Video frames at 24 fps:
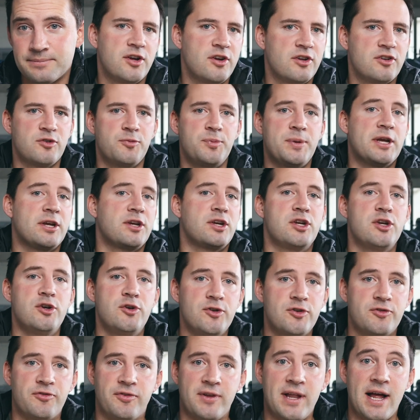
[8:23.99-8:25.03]
It could just be a
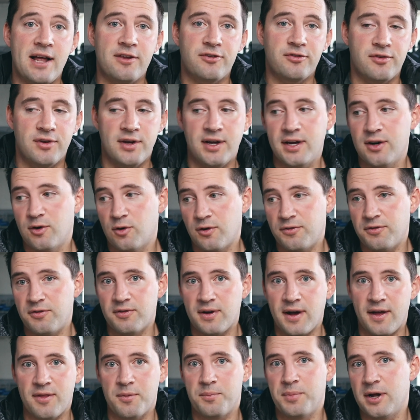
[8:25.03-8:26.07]
huge flat screen, or if you've
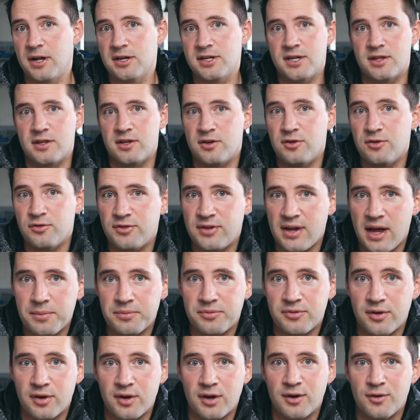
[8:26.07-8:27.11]
got the budget, the new
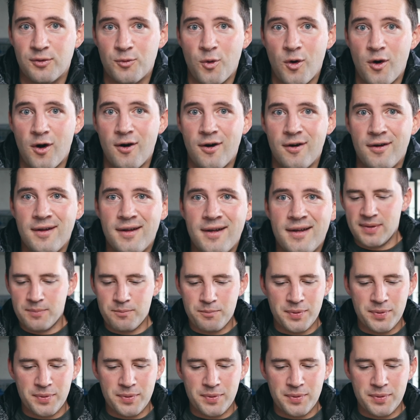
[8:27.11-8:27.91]
Samsung wall.